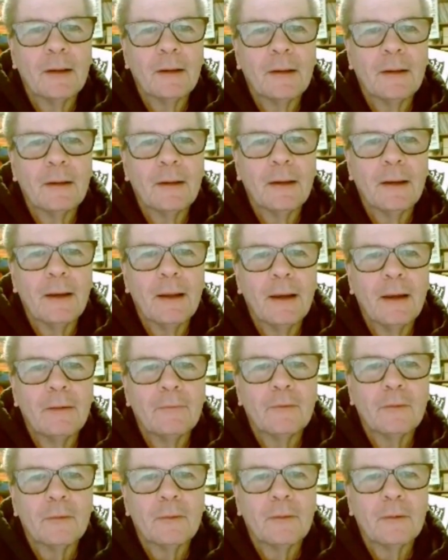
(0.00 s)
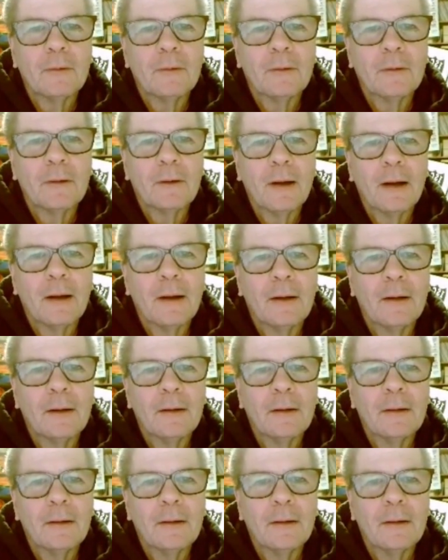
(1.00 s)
Nothing is said.